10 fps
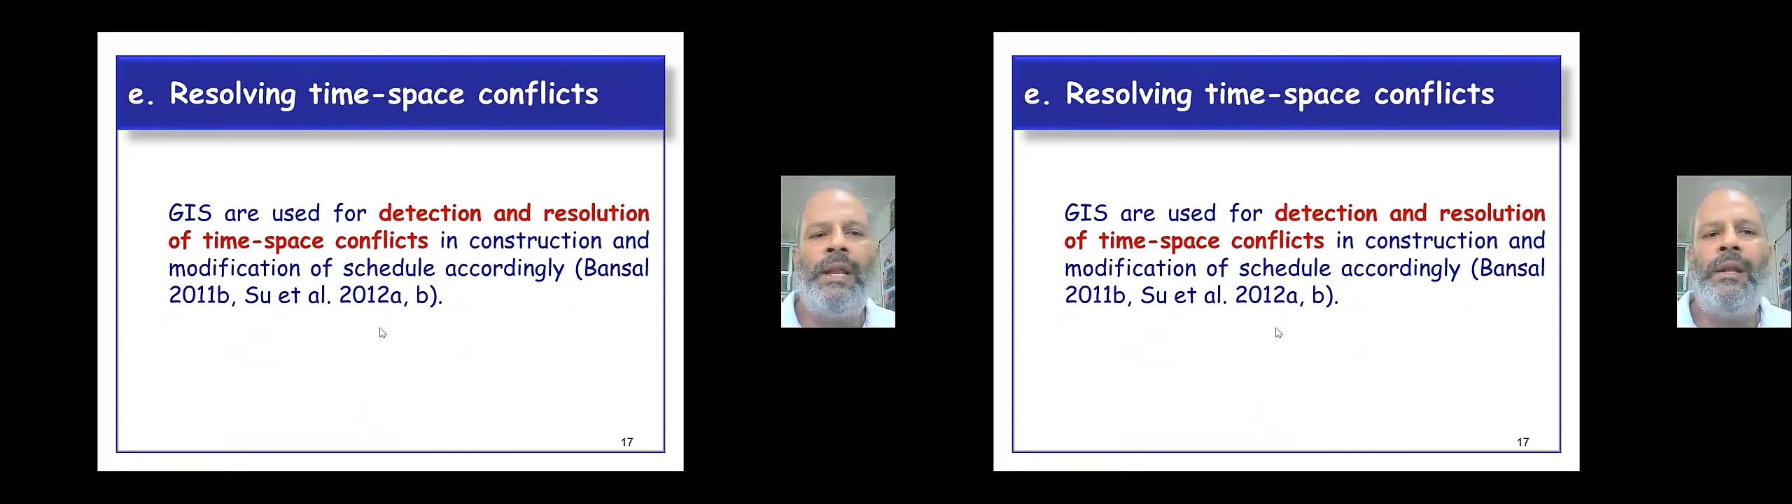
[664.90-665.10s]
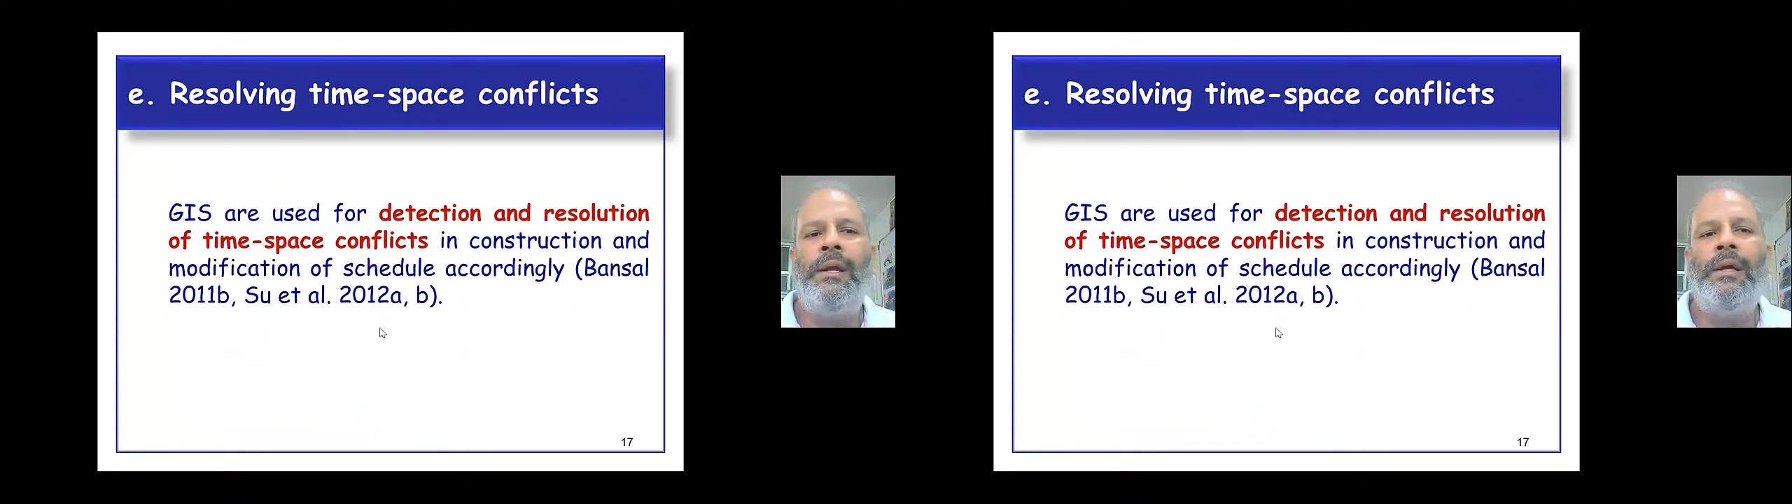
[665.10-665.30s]

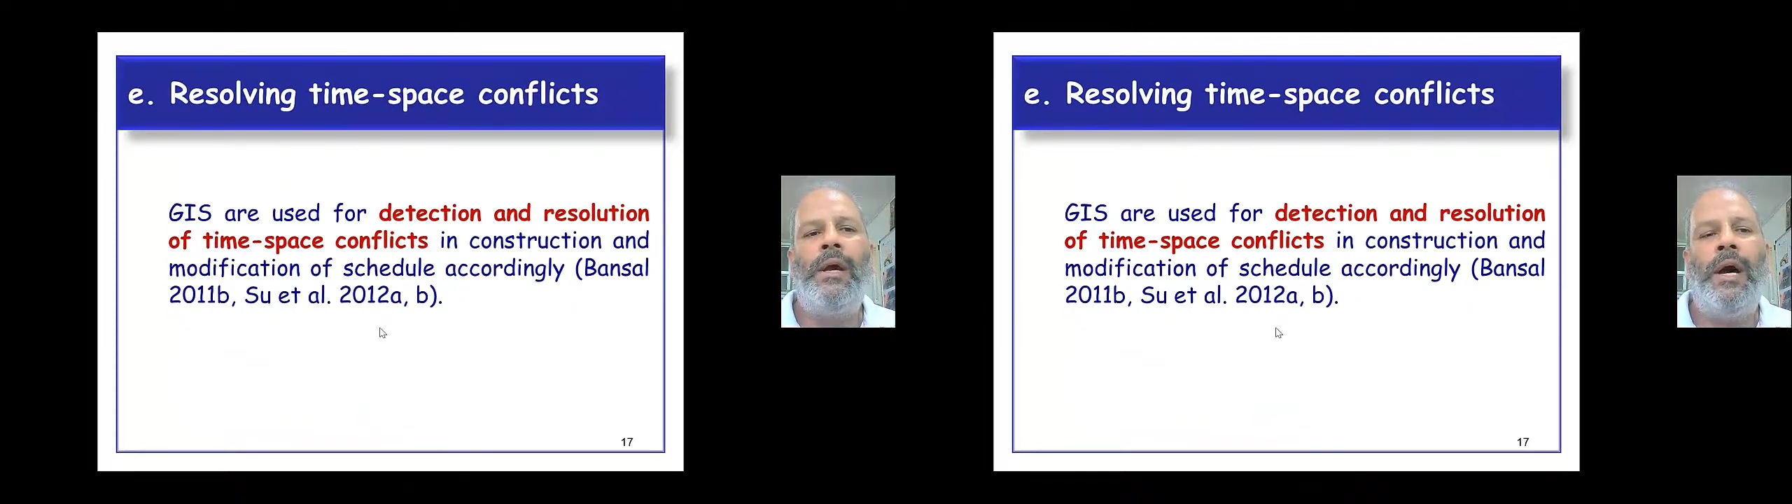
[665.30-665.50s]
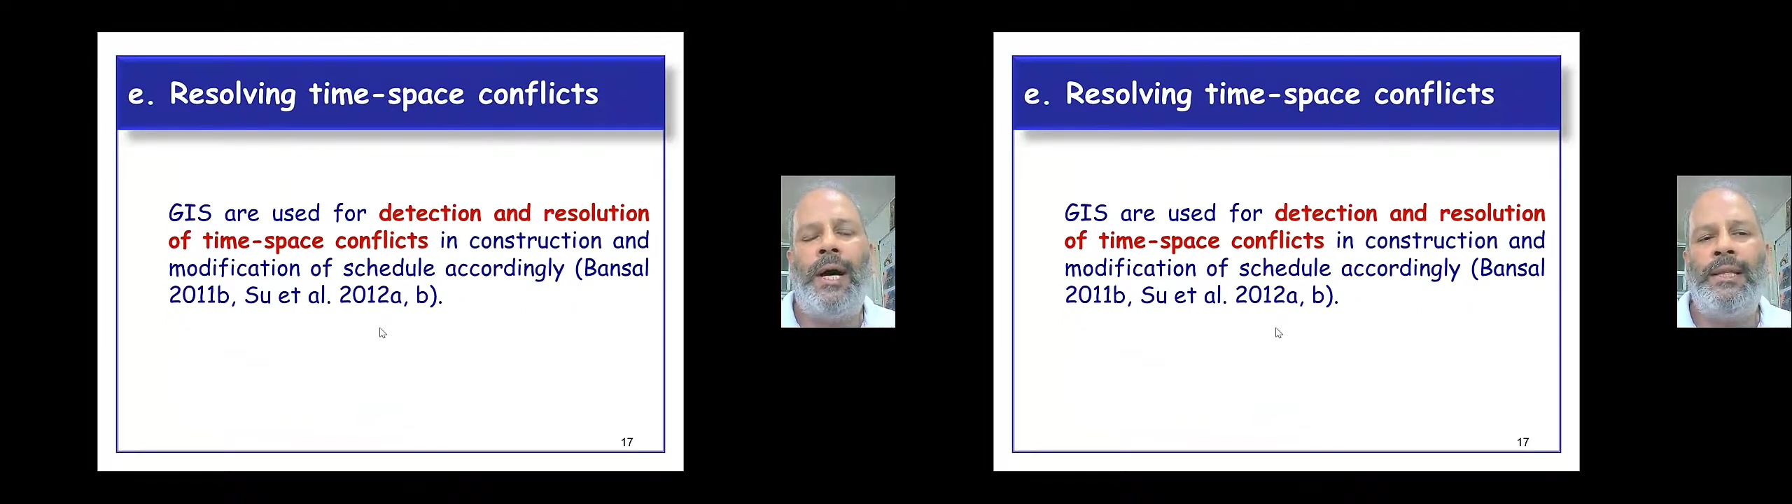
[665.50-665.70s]

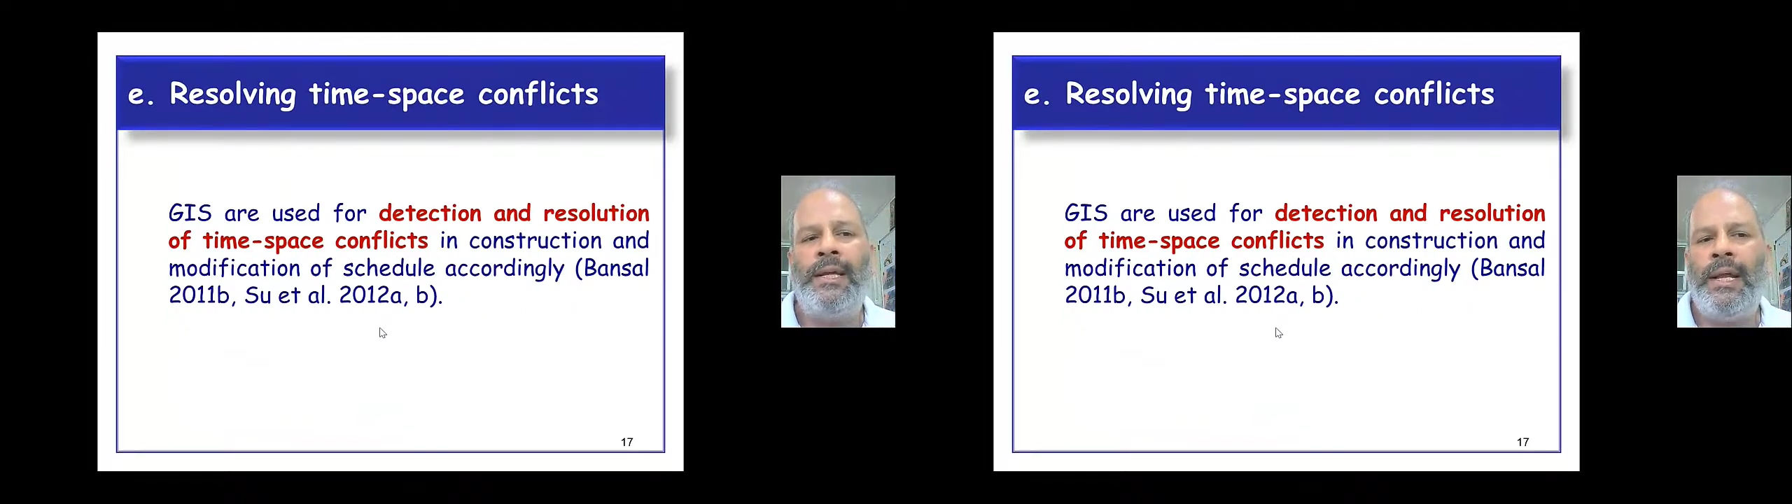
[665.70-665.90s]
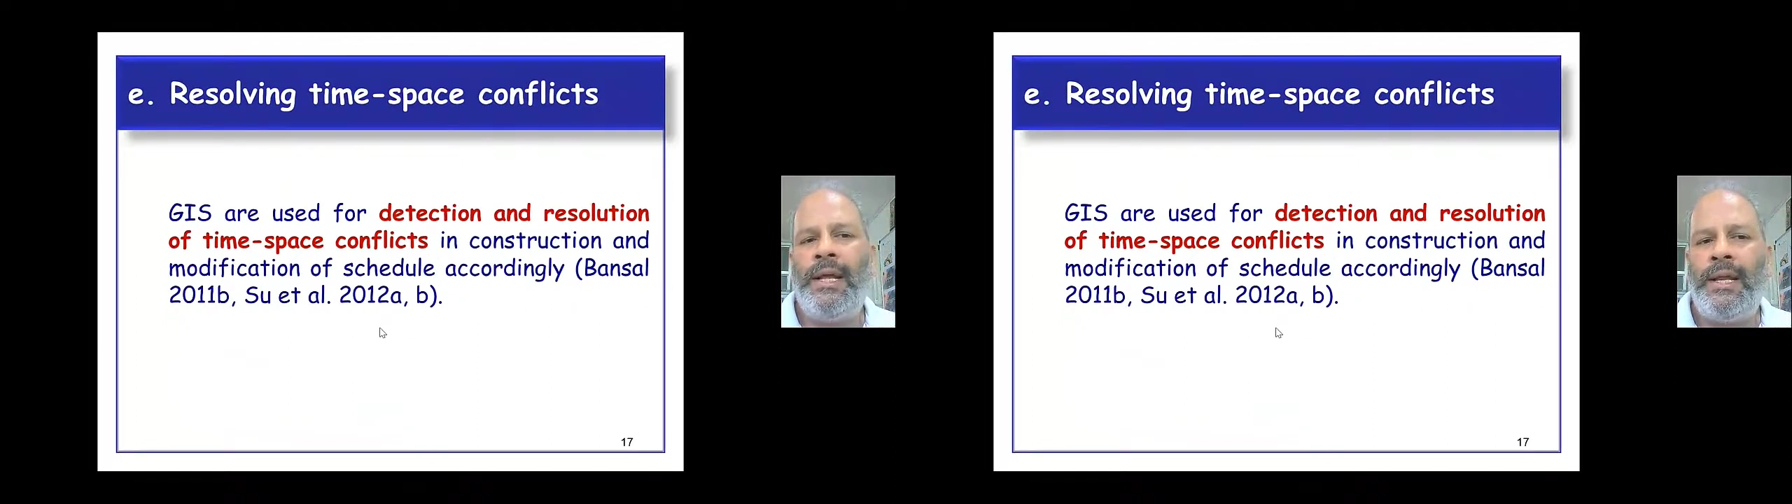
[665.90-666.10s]
Then
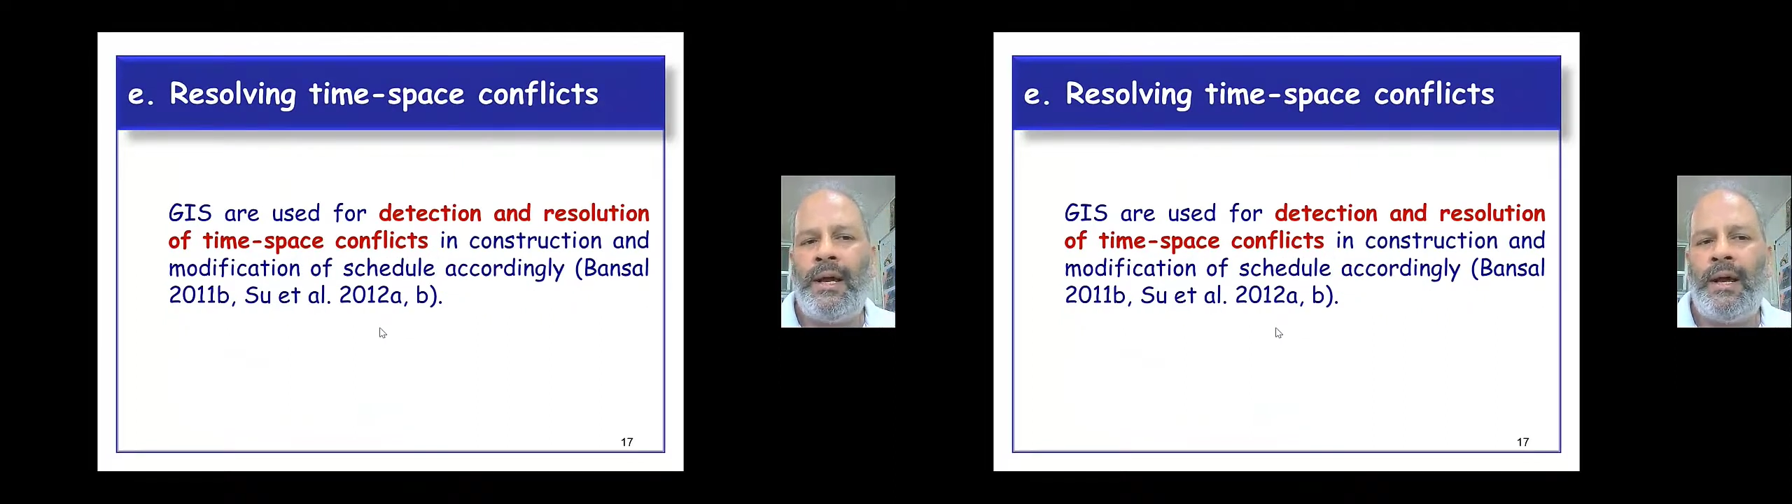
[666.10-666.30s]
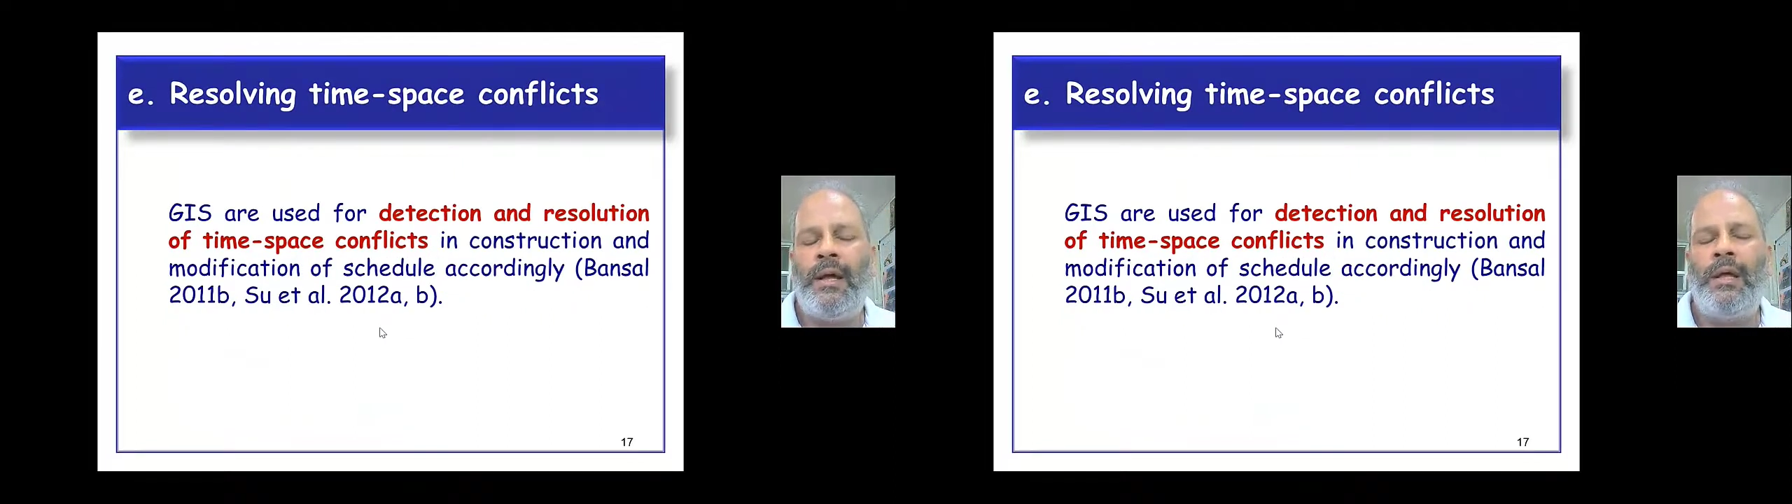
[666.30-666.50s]
other
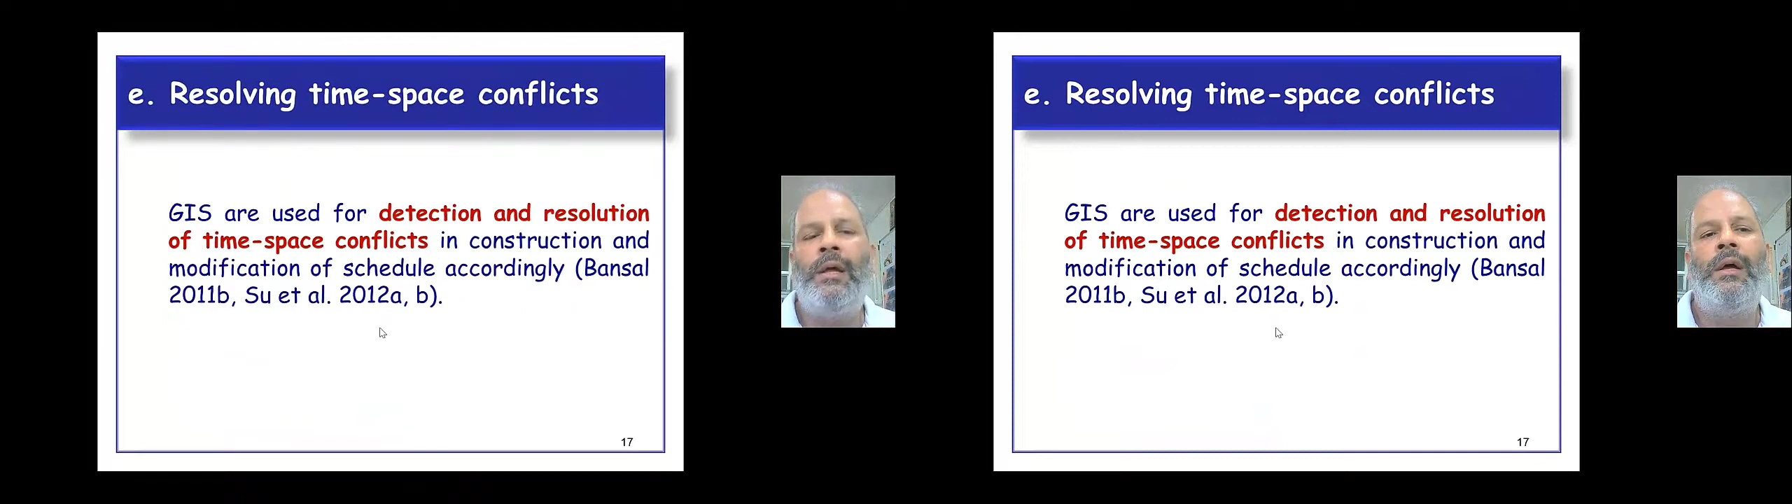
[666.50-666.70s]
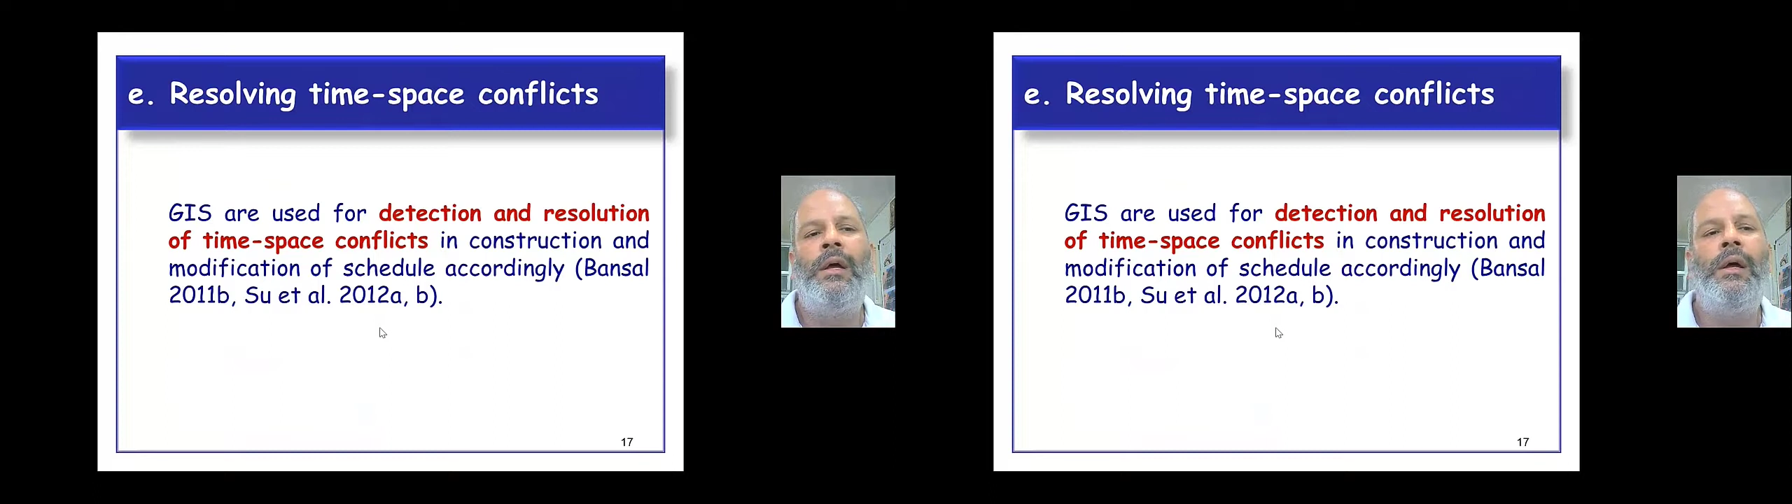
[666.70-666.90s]
area